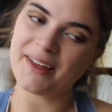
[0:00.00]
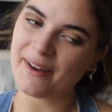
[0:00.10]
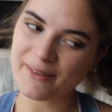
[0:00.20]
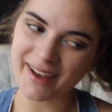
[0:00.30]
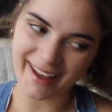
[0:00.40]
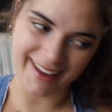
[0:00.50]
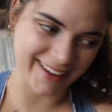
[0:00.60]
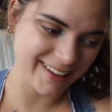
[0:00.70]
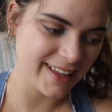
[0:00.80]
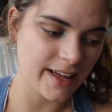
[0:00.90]

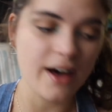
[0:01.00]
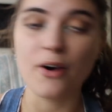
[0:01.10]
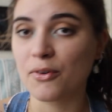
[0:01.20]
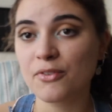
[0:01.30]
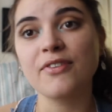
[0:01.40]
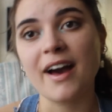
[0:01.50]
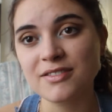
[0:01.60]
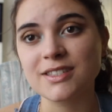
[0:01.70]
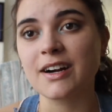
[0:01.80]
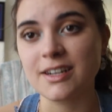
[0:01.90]
Okay. Oh,
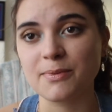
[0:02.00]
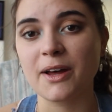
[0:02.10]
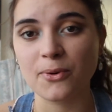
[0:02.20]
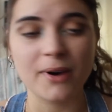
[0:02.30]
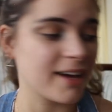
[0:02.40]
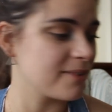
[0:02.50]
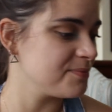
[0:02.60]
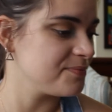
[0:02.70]
5 stars, by the way.